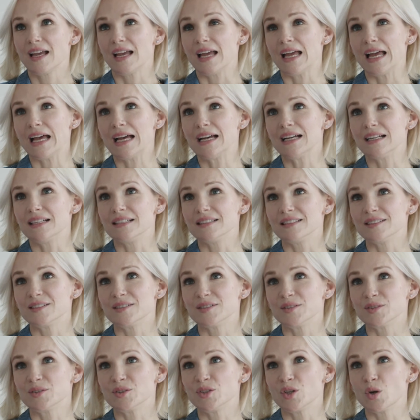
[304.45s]
And,
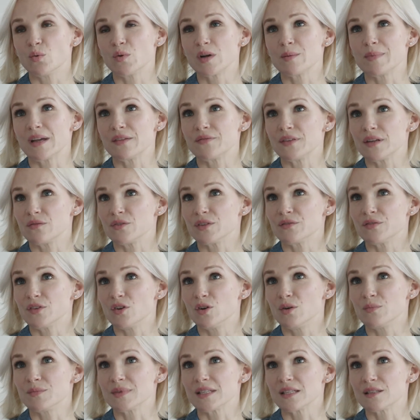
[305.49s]
you know, one of my favorite
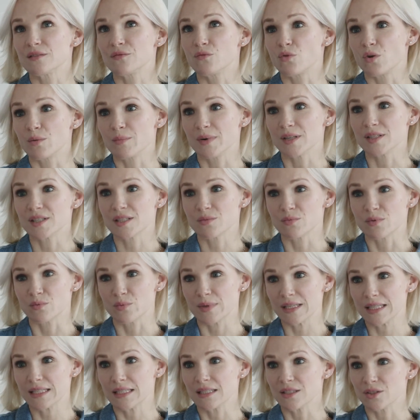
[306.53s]
films is 4 months, 3
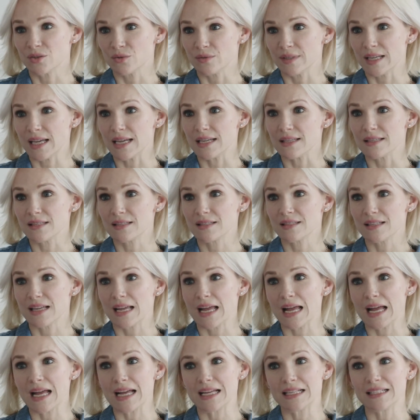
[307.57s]
weeks, and 2 days,
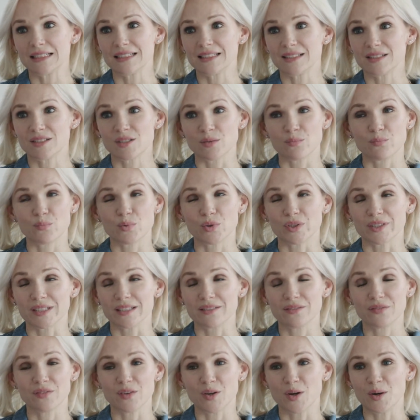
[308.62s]
and it's a
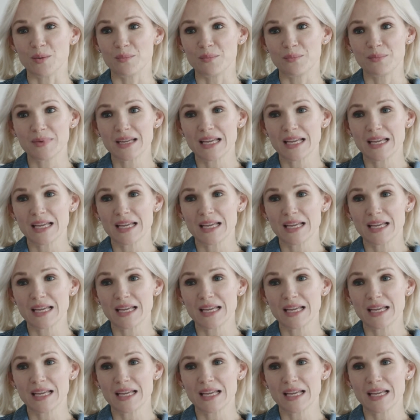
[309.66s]
brilliant film.